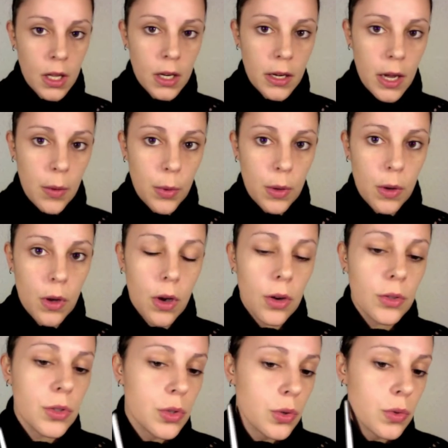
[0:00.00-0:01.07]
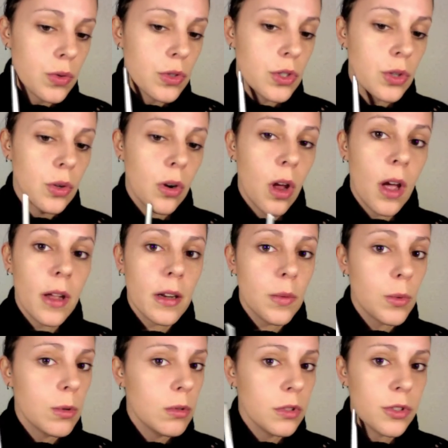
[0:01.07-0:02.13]
Now we go to the jawline,
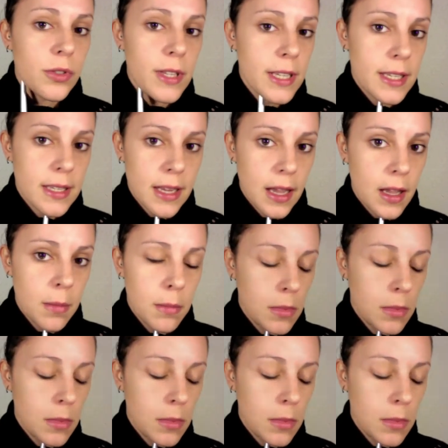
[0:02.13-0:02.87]
we will do the same.